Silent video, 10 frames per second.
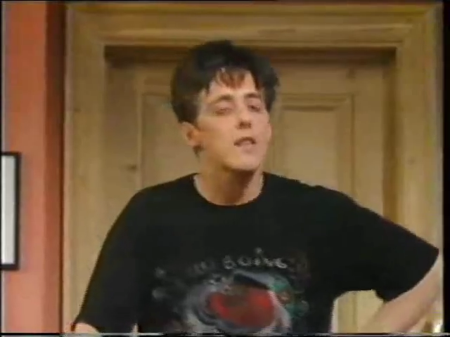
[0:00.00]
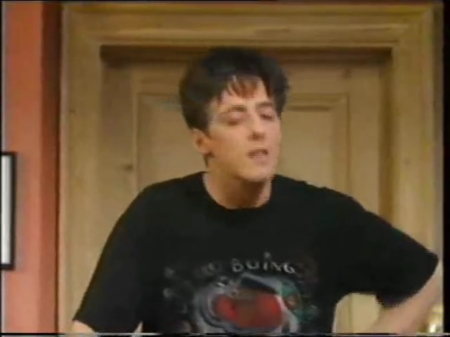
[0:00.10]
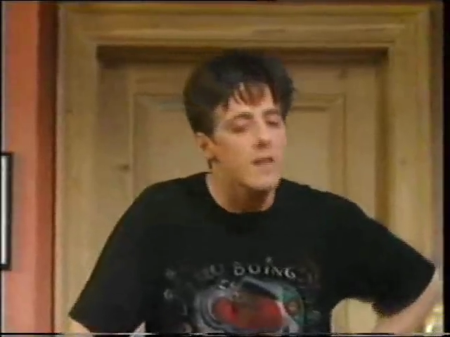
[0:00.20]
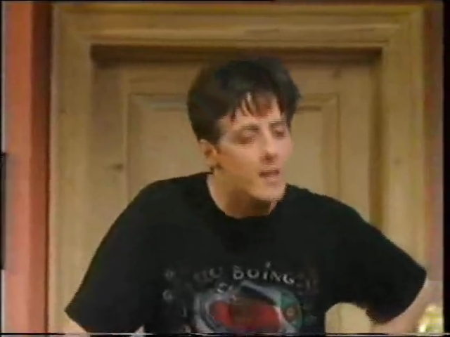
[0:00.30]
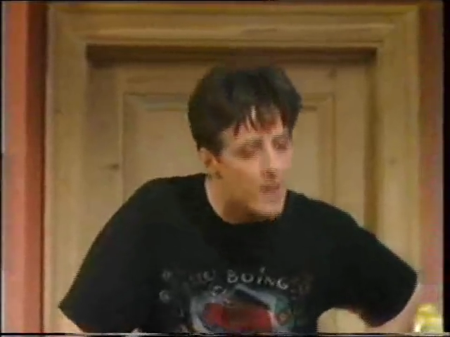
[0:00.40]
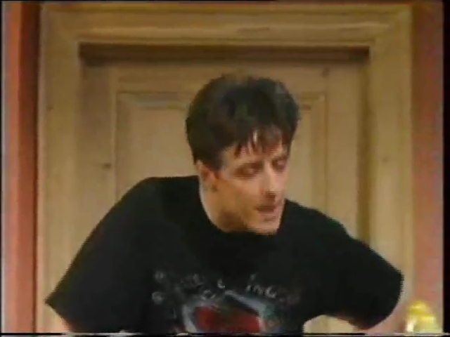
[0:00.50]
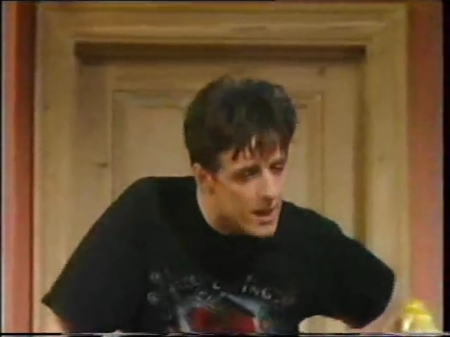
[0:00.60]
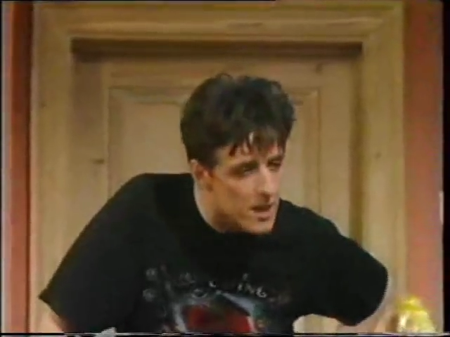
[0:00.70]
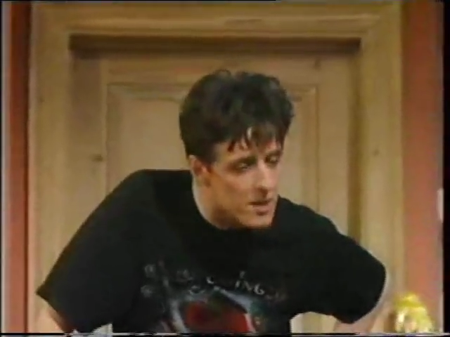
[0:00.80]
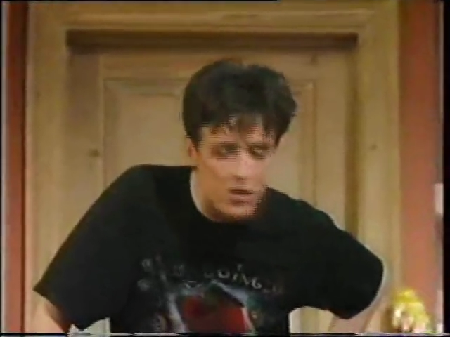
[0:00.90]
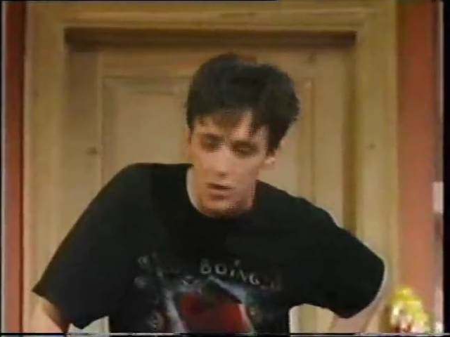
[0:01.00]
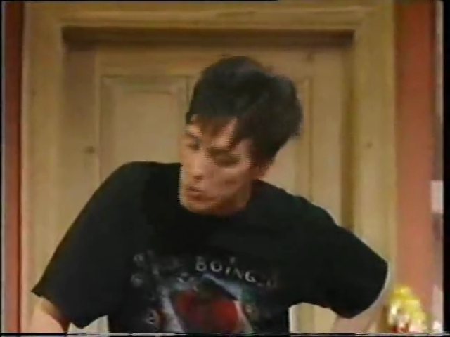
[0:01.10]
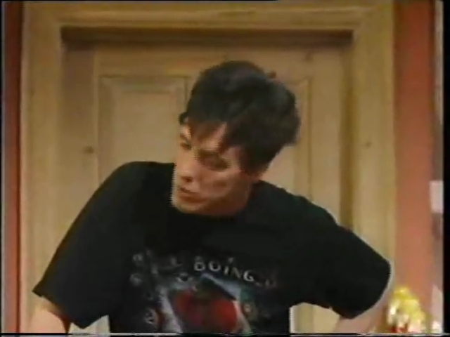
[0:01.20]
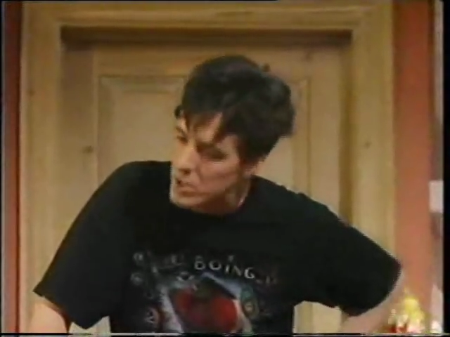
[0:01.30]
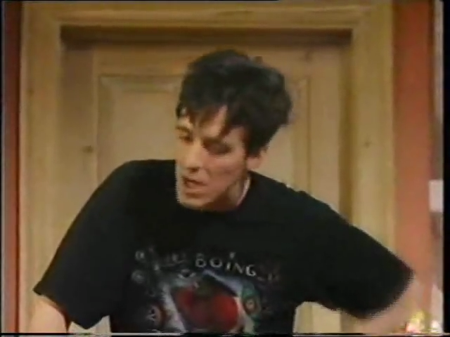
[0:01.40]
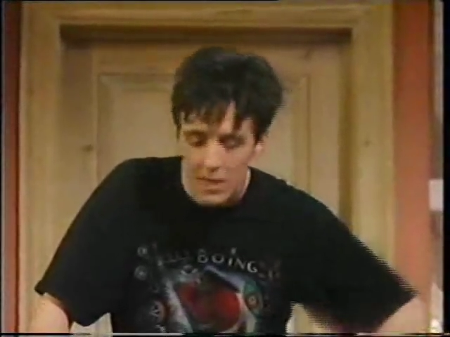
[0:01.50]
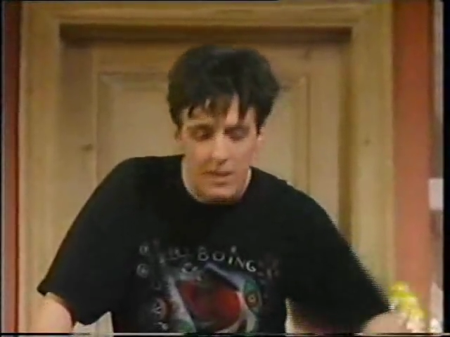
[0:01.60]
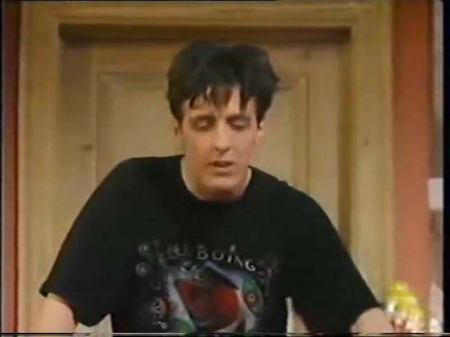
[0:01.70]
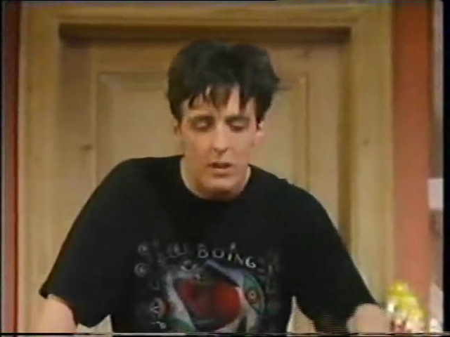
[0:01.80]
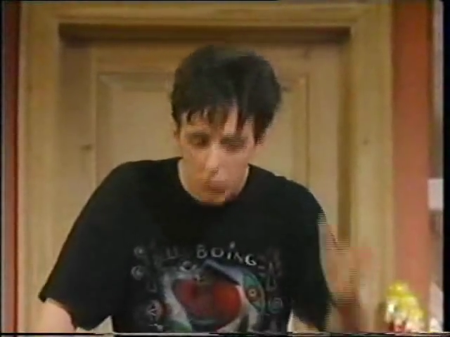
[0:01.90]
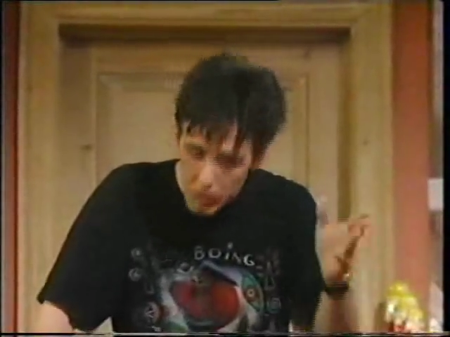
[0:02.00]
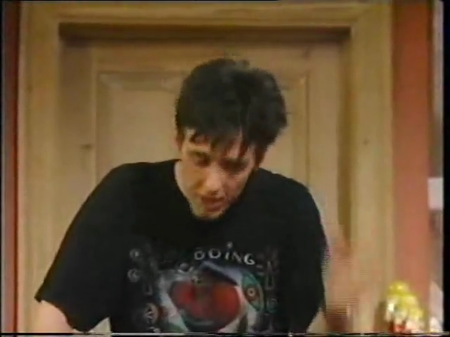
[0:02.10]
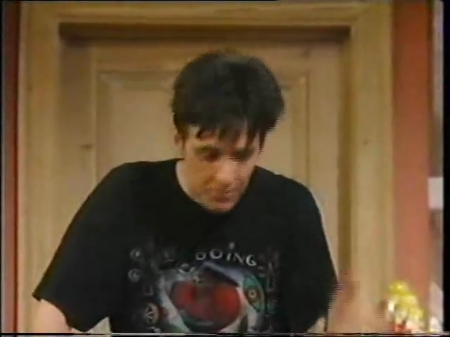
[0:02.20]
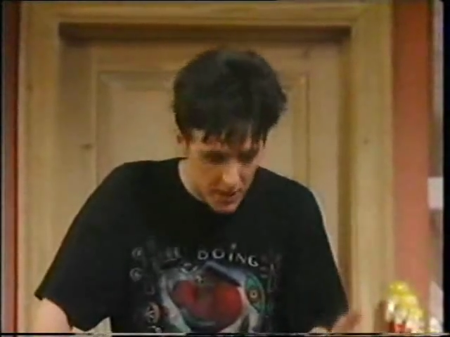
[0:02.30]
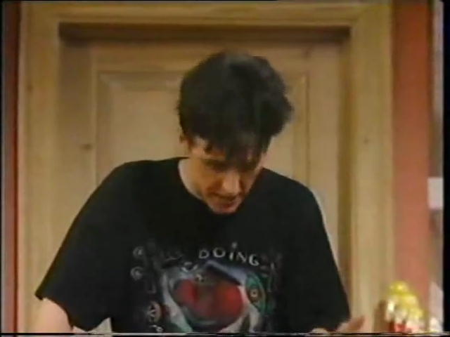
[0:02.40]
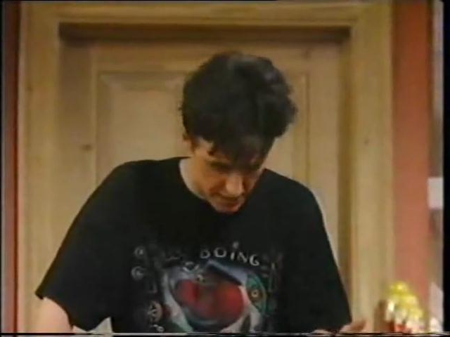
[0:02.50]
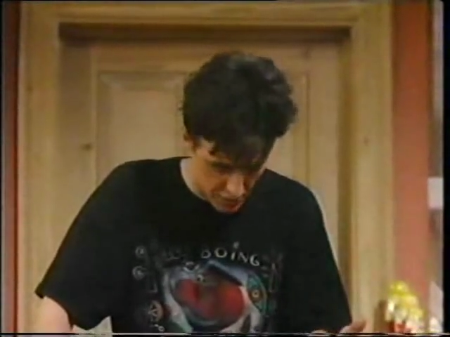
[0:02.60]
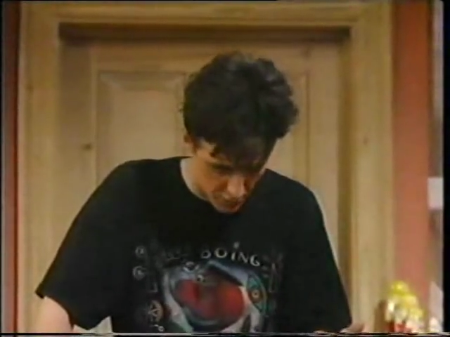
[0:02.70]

certainly, Nick, yes, it's true. Certainly the three of my